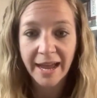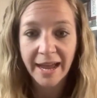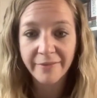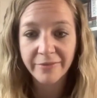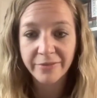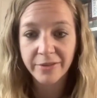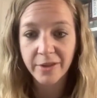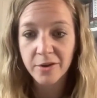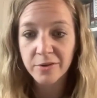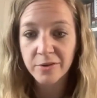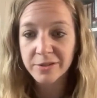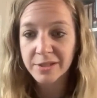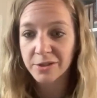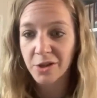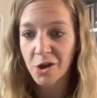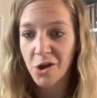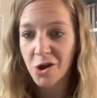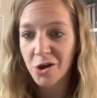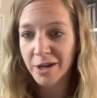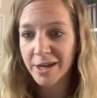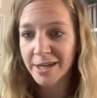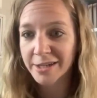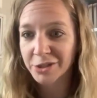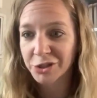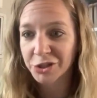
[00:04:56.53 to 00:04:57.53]
Have those
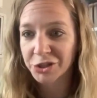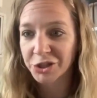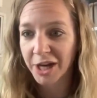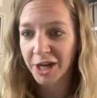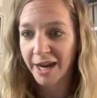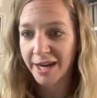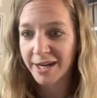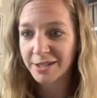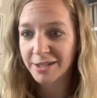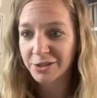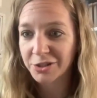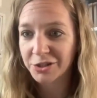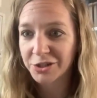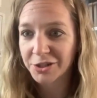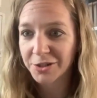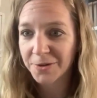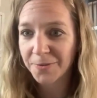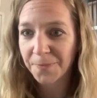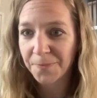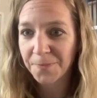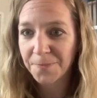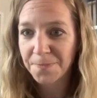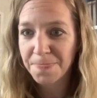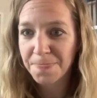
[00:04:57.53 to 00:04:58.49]
longings changed?